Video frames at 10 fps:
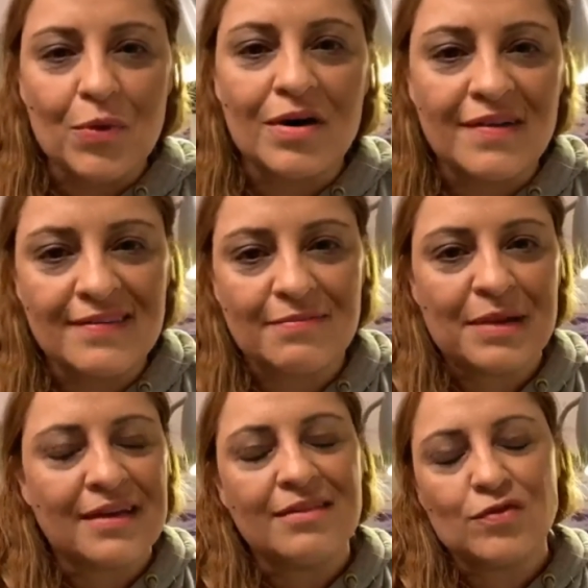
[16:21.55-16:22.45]
was
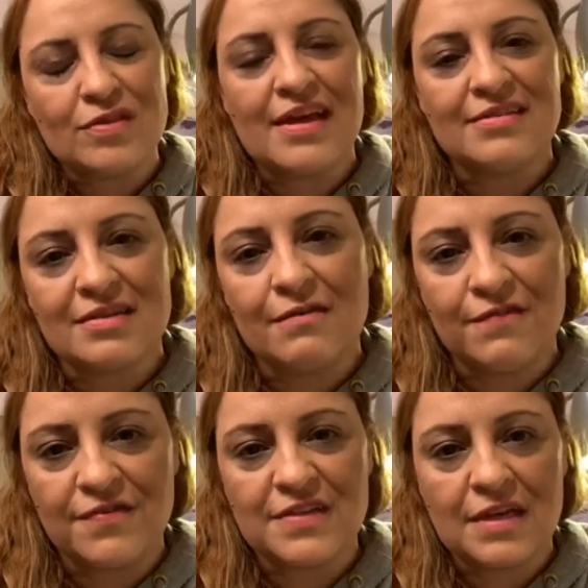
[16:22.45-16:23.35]
back in
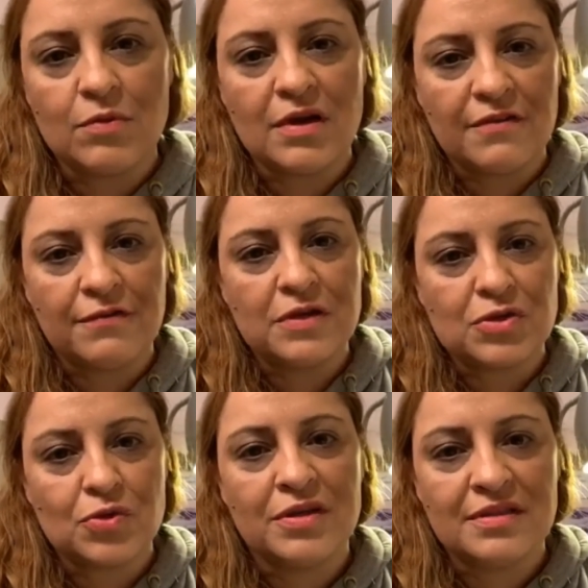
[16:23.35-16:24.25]
2015 when I
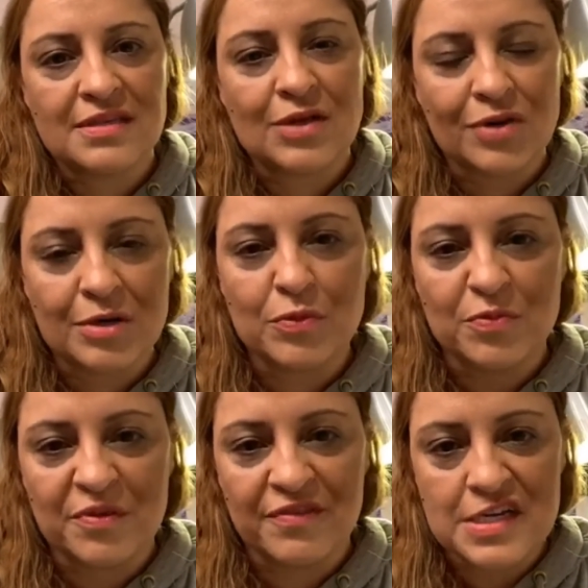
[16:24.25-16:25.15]
first joined this
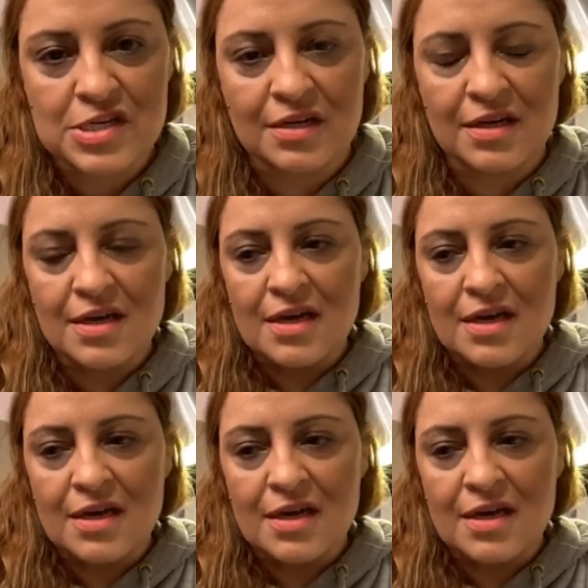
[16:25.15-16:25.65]
incredible profession.